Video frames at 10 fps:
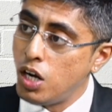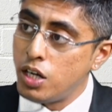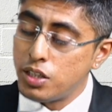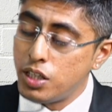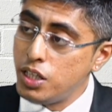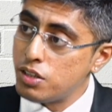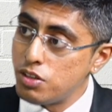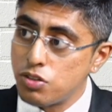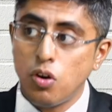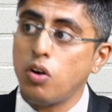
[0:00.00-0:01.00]
TDS is
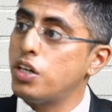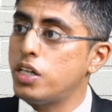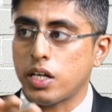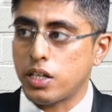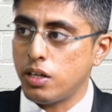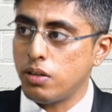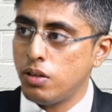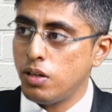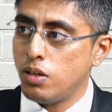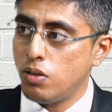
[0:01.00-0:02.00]
not deducted.
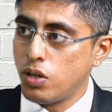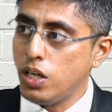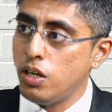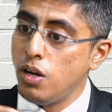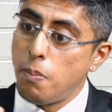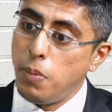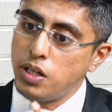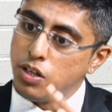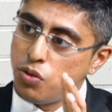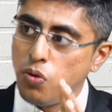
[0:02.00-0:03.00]
Okay, but
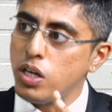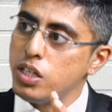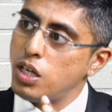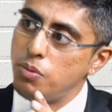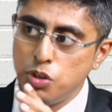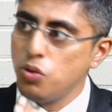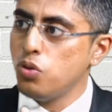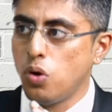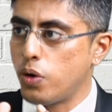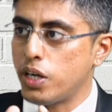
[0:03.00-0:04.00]
your income, you
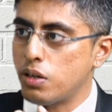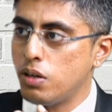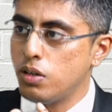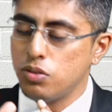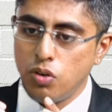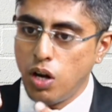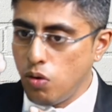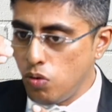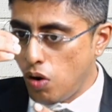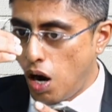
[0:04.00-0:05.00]
know it. So
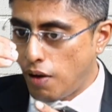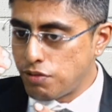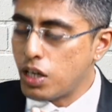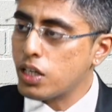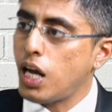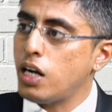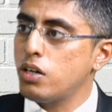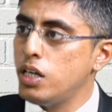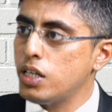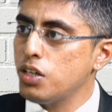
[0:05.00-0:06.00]
now after
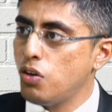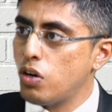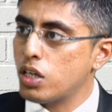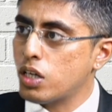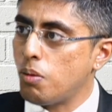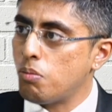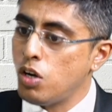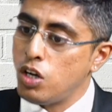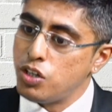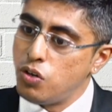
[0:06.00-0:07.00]
calculating your income,
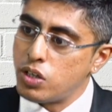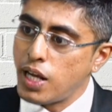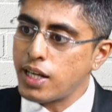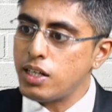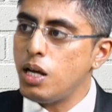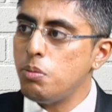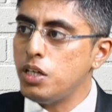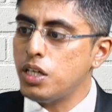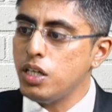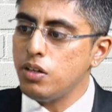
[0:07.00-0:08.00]
your tax
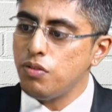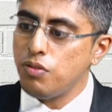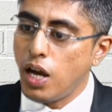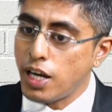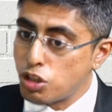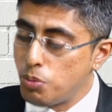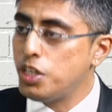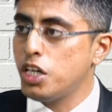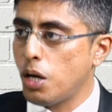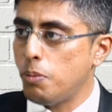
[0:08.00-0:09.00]
liability has to be
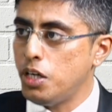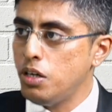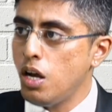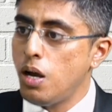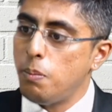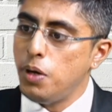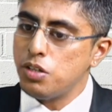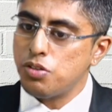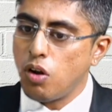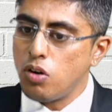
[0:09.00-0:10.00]
determined based
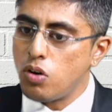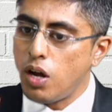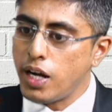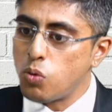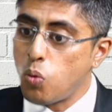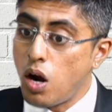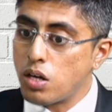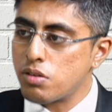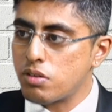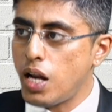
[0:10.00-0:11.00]
on at
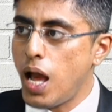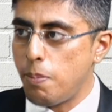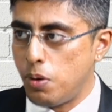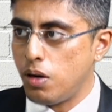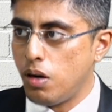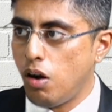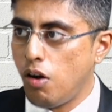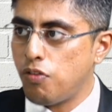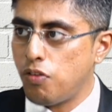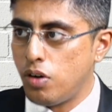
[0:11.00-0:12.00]
what slab of
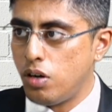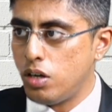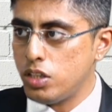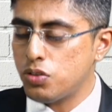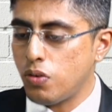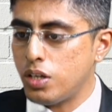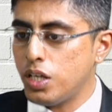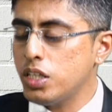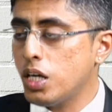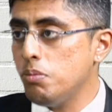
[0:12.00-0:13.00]
this one
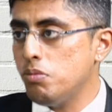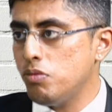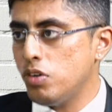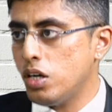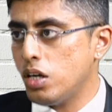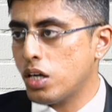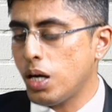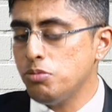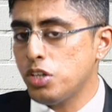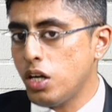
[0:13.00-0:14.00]
income
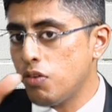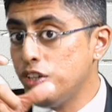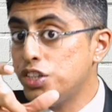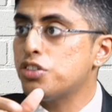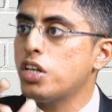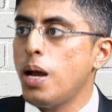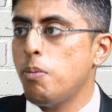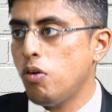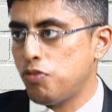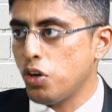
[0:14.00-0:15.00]
comes under which slab
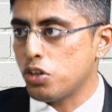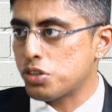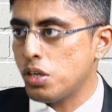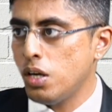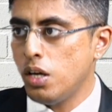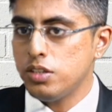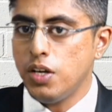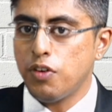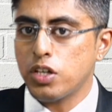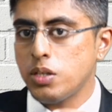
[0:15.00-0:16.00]
of yours. Say
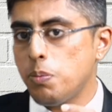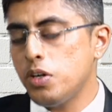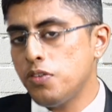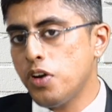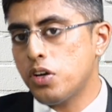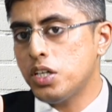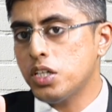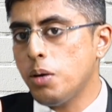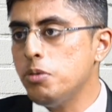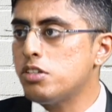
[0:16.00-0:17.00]
for example, if your
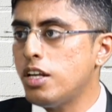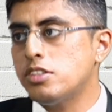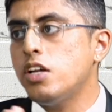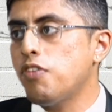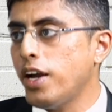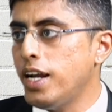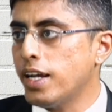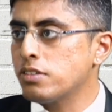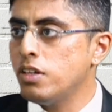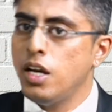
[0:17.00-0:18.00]
income is less than 5
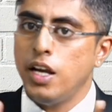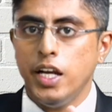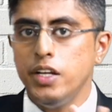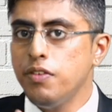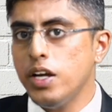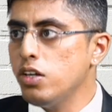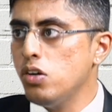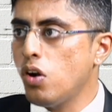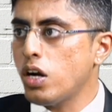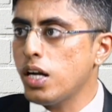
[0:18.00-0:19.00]
lakhs, anyway you will
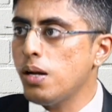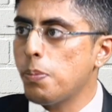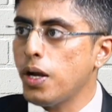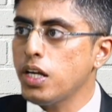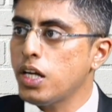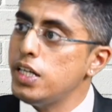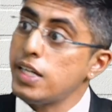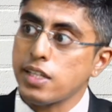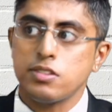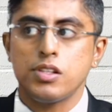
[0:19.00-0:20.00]
not end up paying any
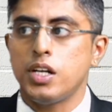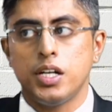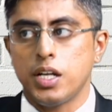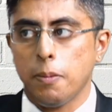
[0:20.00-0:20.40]
taxes in India.